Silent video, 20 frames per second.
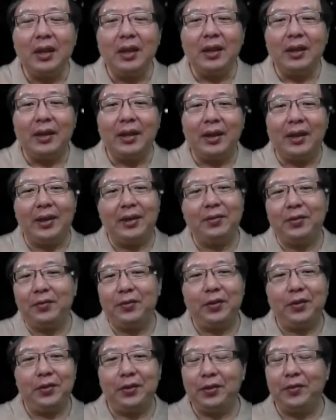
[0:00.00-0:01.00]
Yeah, if
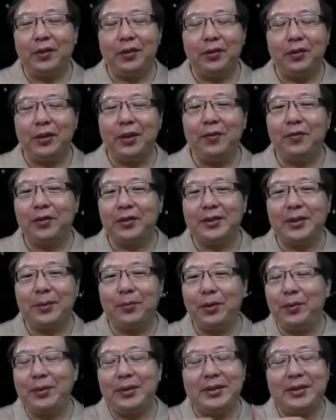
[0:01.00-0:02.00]
you're looking for
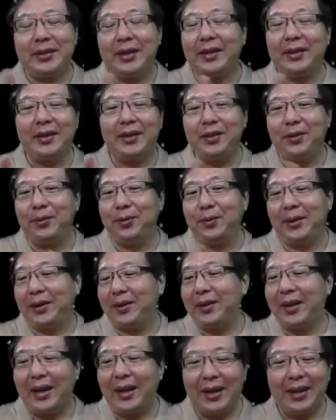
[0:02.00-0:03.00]
someone with Z, then you
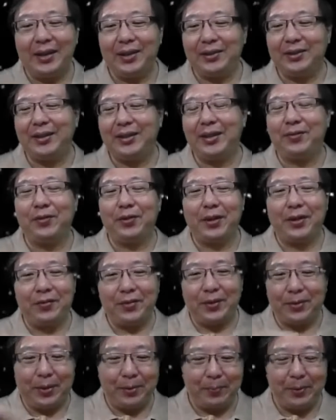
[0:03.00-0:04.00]
you take
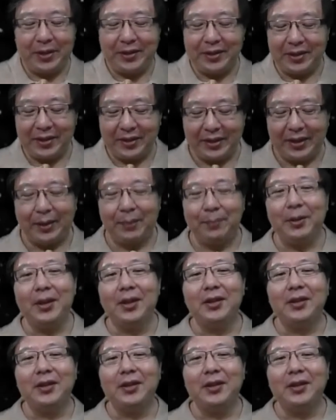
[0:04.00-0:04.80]
forever, one page at a time.